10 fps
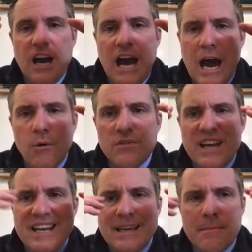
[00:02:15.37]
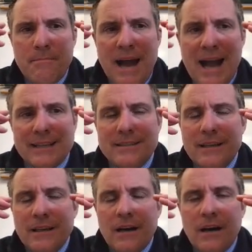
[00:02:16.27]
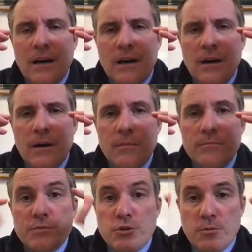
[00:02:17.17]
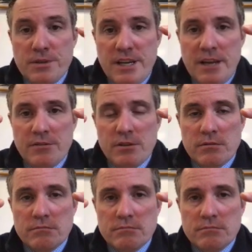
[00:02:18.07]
how would that impact your behavior?